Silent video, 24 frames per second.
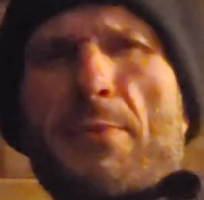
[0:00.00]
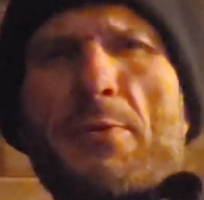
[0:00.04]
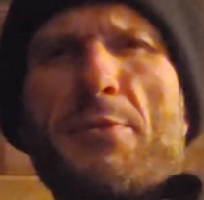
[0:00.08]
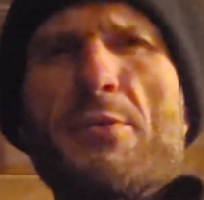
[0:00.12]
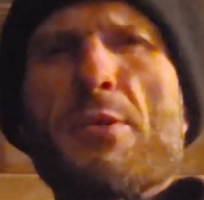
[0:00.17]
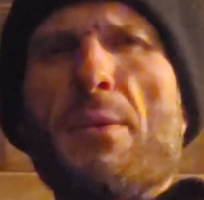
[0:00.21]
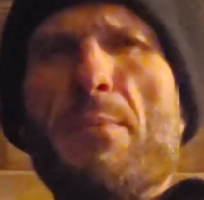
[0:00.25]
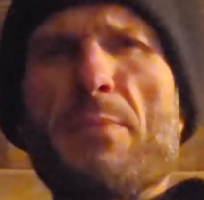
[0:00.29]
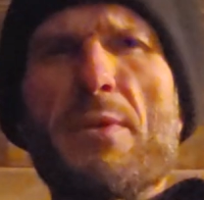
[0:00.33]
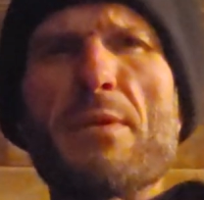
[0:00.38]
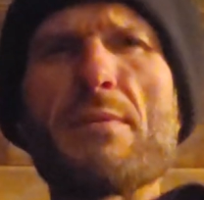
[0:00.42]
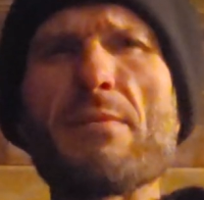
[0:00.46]
or
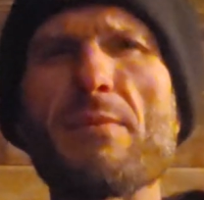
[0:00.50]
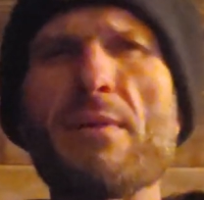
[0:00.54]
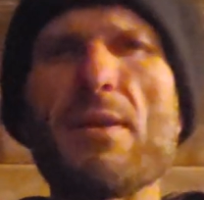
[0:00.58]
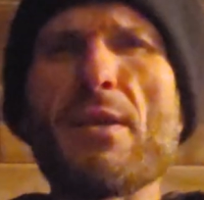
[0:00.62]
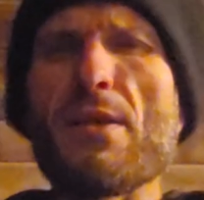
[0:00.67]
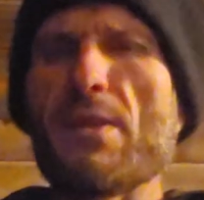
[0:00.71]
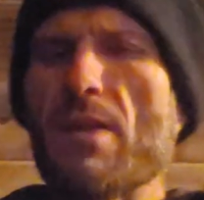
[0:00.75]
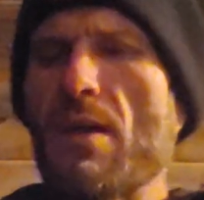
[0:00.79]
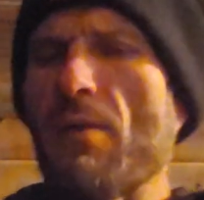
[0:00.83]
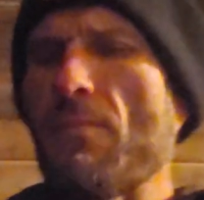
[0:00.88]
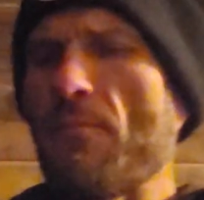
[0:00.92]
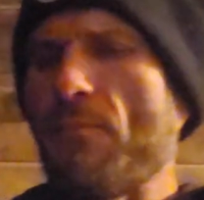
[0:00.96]
something,
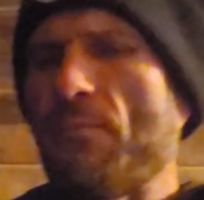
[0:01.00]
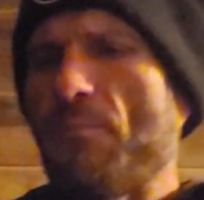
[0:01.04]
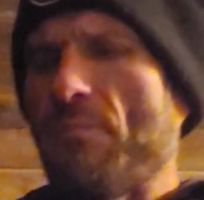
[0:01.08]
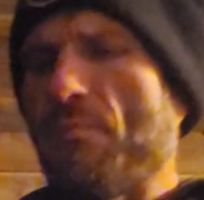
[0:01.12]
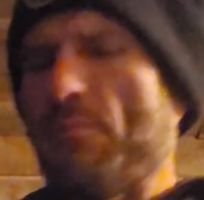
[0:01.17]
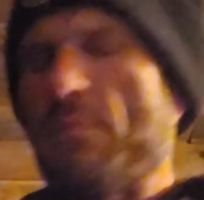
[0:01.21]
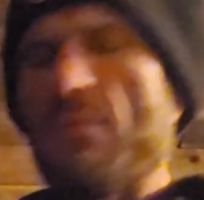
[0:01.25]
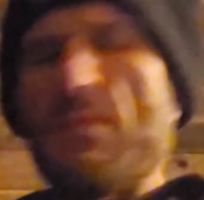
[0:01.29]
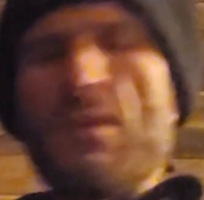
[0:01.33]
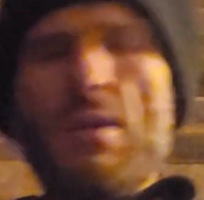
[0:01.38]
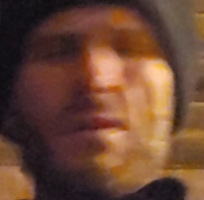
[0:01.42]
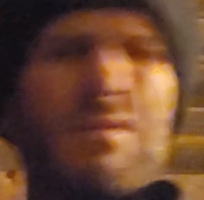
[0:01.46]
you know,
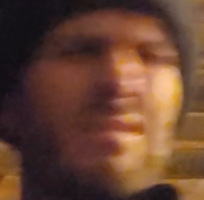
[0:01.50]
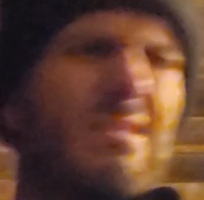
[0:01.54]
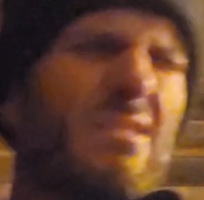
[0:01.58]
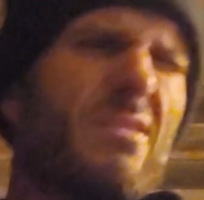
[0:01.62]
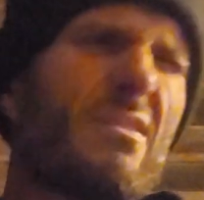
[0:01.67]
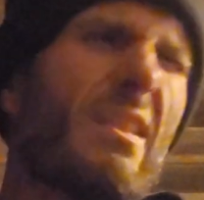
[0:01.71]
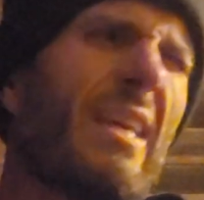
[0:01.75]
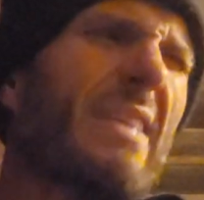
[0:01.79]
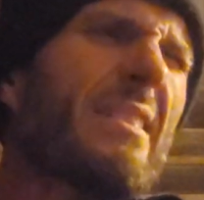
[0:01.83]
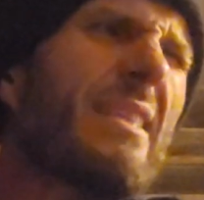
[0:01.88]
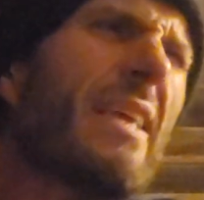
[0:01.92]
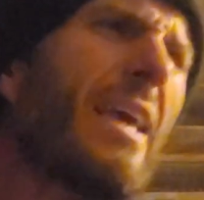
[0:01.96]

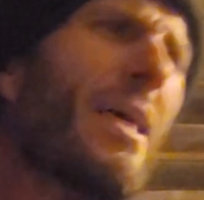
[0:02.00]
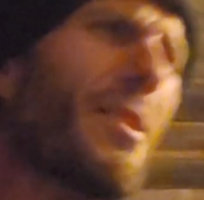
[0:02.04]
like the